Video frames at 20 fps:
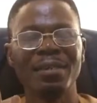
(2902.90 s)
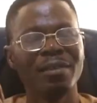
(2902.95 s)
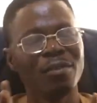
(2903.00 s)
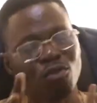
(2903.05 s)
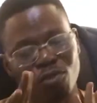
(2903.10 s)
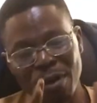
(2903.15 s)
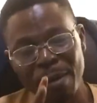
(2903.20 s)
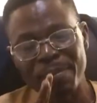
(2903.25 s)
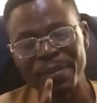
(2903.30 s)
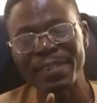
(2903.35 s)

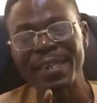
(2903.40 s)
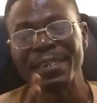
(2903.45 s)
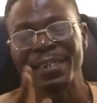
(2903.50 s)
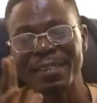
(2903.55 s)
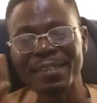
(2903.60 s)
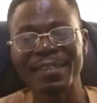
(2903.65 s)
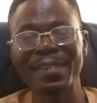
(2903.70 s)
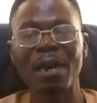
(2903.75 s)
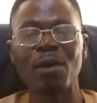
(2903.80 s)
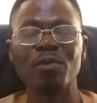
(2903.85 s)
represent the
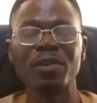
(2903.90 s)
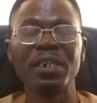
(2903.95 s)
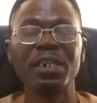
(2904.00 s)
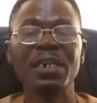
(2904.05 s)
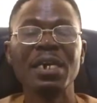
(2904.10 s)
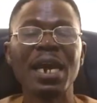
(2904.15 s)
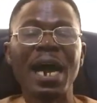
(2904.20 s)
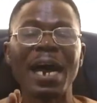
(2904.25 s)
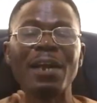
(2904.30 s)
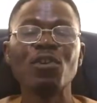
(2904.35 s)
sound.
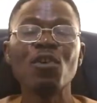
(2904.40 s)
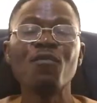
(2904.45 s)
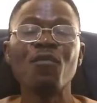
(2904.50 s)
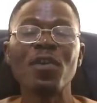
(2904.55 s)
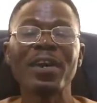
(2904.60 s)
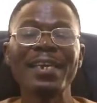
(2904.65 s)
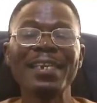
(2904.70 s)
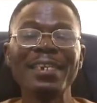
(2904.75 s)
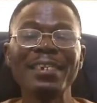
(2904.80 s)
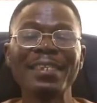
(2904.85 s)
And don't
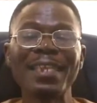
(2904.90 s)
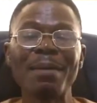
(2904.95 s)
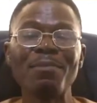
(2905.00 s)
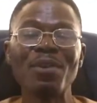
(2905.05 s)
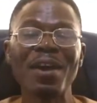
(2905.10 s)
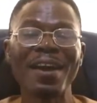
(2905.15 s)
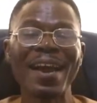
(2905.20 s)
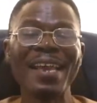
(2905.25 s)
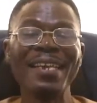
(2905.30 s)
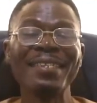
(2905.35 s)
forget, anytime you
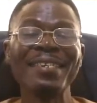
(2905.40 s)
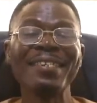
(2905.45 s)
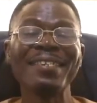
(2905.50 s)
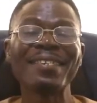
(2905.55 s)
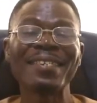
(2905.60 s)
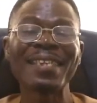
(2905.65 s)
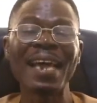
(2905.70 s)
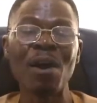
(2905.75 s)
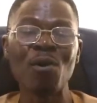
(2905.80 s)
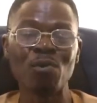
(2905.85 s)
are writing
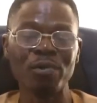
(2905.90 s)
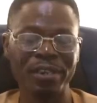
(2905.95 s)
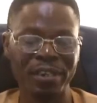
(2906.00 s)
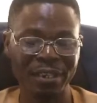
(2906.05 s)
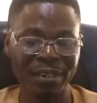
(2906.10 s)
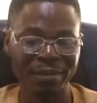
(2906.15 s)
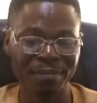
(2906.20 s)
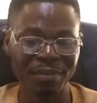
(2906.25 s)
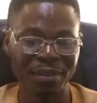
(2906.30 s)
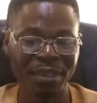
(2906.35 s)
sound
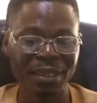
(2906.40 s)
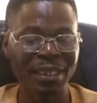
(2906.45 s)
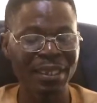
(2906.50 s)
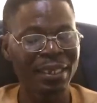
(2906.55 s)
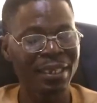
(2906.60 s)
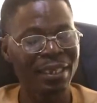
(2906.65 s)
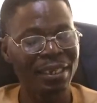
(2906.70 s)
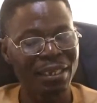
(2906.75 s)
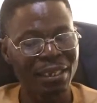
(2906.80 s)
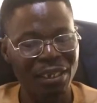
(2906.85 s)

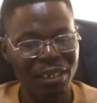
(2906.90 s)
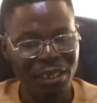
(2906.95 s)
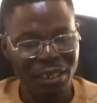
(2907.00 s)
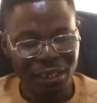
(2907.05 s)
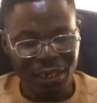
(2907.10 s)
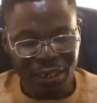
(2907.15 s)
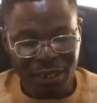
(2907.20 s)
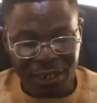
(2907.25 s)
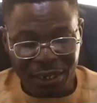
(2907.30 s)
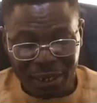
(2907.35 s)

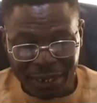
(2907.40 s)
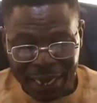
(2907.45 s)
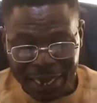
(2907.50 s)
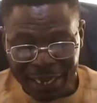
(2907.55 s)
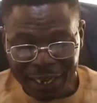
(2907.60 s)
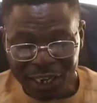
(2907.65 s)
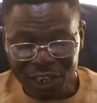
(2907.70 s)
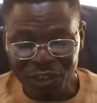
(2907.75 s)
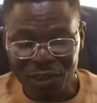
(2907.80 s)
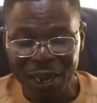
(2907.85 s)
in the
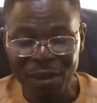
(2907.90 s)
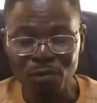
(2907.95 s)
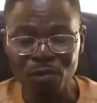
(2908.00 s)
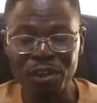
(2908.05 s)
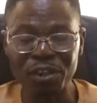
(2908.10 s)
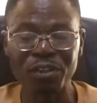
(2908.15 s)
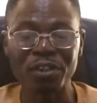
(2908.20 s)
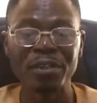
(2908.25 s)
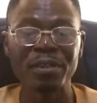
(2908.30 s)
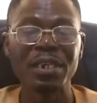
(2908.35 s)
English
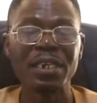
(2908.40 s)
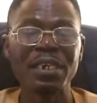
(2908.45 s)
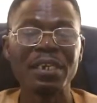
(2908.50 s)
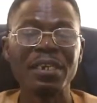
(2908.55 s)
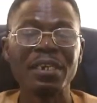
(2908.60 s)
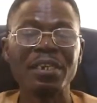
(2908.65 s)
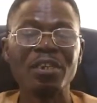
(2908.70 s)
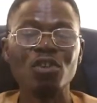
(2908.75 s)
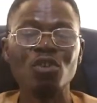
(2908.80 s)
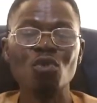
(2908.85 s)
language,
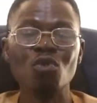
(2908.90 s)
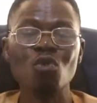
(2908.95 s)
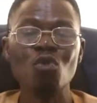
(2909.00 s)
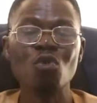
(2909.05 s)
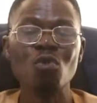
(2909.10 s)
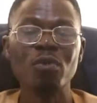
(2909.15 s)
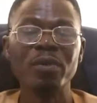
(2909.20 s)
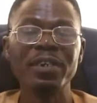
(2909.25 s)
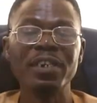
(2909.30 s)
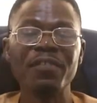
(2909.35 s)

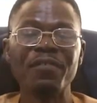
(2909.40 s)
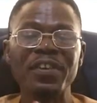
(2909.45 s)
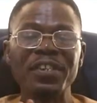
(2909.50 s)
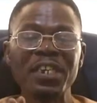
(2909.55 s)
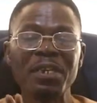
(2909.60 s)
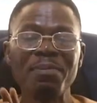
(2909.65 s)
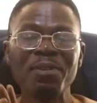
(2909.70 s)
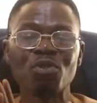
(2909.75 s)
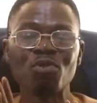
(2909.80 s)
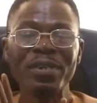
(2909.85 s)
you
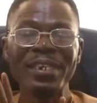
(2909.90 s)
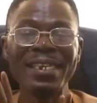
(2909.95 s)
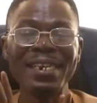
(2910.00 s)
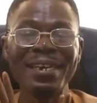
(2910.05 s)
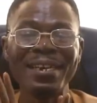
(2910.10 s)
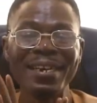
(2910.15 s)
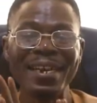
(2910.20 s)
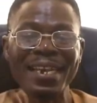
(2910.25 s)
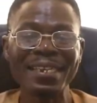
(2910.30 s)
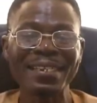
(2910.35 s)
differentiate
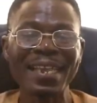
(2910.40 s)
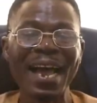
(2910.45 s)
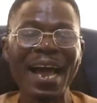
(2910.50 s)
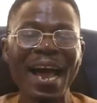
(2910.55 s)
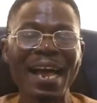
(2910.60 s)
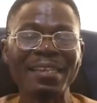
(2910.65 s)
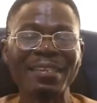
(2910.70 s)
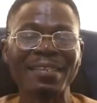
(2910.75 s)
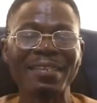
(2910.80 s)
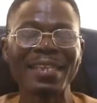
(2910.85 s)
between letter
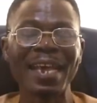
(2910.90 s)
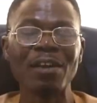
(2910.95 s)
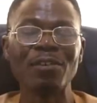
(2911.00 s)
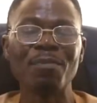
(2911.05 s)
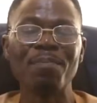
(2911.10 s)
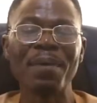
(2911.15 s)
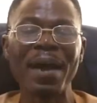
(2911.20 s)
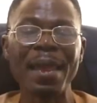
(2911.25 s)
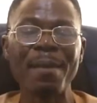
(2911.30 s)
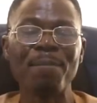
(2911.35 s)
and sound
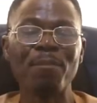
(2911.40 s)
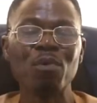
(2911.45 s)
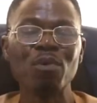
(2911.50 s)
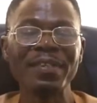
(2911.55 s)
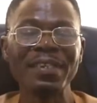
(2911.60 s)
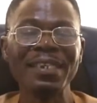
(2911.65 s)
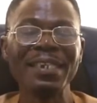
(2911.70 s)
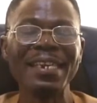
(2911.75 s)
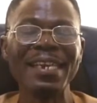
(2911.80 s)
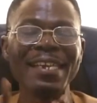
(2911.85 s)
by
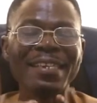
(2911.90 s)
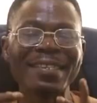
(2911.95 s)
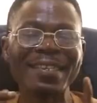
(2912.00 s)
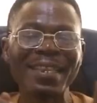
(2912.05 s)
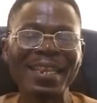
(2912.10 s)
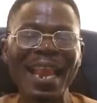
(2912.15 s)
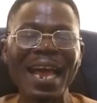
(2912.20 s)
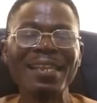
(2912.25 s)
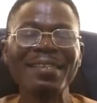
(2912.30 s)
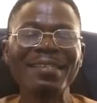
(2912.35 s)
putting a
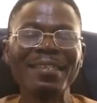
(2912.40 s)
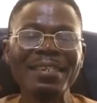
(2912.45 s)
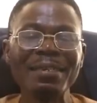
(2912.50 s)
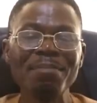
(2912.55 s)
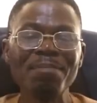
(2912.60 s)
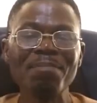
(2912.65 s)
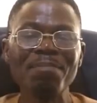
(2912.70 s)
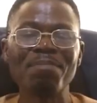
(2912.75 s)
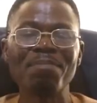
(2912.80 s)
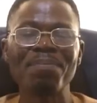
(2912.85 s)

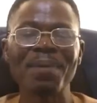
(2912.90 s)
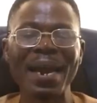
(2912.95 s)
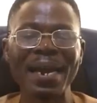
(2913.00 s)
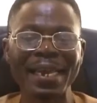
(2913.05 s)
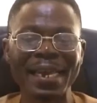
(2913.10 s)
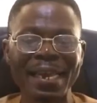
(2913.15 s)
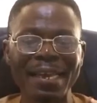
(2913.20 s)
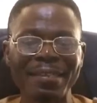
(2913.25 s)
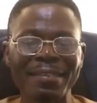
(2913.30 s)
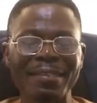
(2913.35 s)
slanting
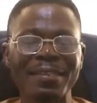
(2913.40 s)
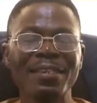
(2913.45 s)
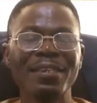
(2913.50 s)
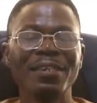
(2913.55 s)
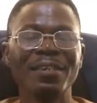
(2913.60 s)
bracket